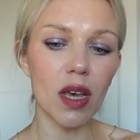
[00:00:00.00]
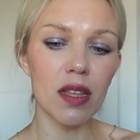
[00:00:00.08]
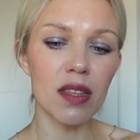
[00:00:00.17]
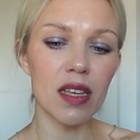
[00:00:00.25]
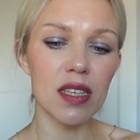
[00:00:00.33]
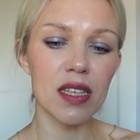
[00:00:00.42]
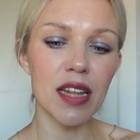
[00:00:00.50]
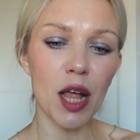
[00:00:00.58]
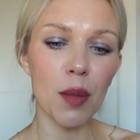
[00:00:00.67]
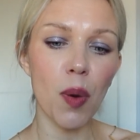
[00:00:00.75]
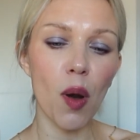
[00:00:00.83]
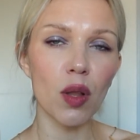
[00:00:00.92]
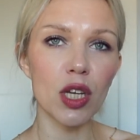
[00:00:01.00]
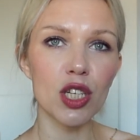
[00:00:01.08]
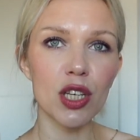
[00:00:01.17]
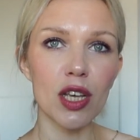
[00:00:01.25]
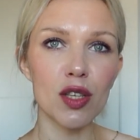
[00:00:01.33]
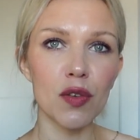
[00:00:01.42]
this nail
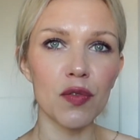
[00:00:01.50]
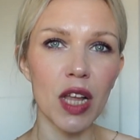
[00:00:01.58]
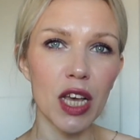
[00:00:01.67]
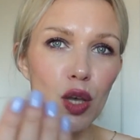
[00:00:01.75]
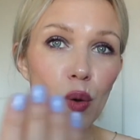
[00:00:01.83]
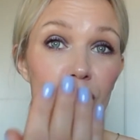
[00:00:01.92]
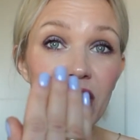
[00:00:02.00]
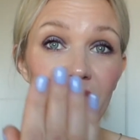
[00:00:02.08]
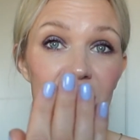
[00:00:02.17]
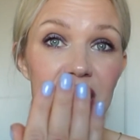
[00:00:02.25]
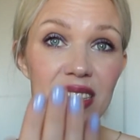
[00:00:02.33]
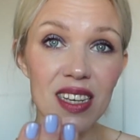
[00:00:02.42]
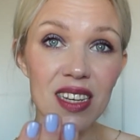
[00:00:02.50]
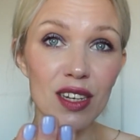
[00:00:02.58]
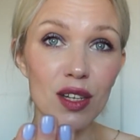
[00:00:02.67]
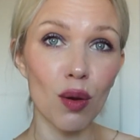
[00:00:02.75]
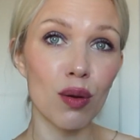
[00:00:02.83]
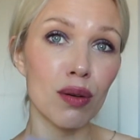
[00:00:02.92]
polish, as of like you've never seen
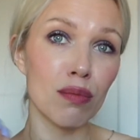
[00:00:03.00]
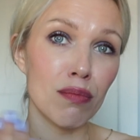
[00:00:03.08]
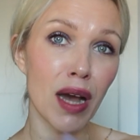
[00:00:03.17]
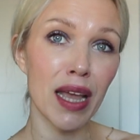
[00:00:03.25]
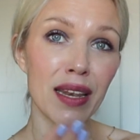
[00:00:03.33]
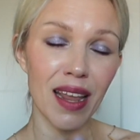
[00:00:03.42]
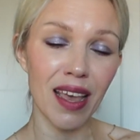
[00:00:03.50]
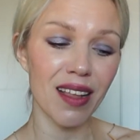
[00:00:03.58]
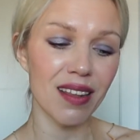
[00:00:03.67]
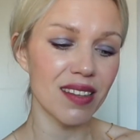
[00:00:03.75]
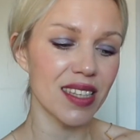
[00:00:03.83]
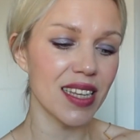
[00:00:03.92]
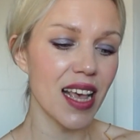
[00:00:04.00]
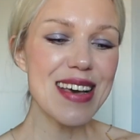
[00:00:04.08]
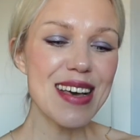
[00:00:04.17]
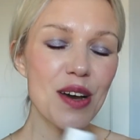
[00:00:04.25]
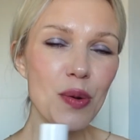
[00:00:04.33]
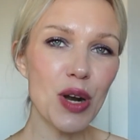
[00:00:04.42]
it on my nails,
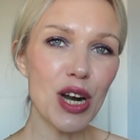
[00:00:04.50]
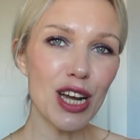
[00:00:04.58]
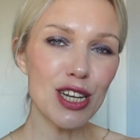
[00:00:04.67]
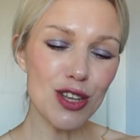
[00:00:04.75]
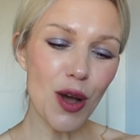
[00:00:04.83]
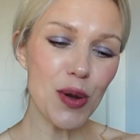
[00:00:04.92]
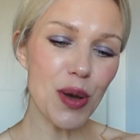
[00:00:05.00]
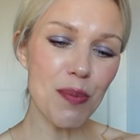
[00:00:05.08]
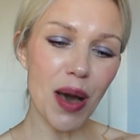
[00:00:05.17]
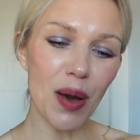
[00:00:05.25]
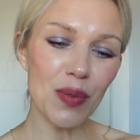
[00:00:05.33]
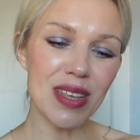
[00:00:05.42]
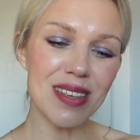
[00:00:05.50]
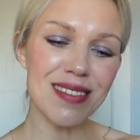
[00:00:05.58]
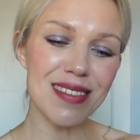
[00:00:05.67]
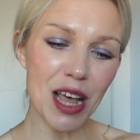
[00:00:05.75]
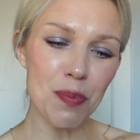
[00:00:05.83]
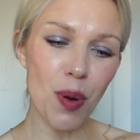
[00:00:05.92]
where I talk about this
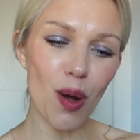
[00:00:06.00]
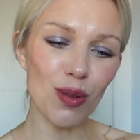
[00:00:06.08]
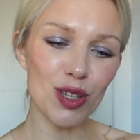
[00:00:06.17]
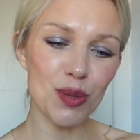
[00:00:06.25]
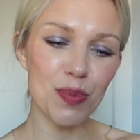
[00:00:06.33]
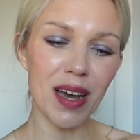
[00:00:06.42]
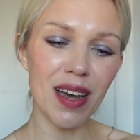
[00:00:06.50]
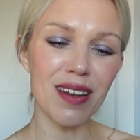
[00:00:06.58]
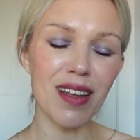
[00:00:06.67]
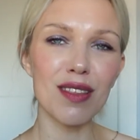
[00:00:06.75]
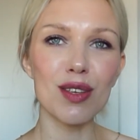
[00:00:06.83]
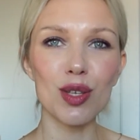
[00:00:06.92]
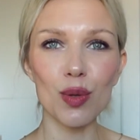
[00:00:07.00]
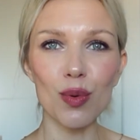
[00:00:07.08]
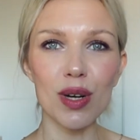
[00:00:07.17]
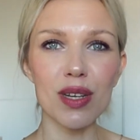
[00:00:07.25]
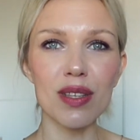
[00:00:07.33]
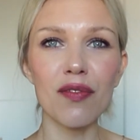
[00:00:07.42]
nail polish by another
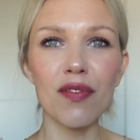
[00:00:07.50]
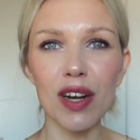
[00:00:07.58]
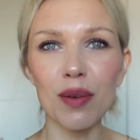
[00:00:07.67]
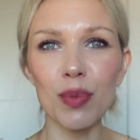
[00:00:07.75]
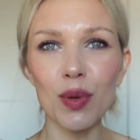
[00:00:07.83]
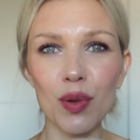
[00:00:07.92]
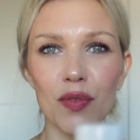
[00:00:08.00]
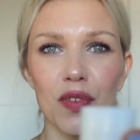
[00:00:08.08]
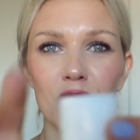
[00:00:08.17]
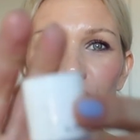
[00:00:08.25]
store, is the very beautiful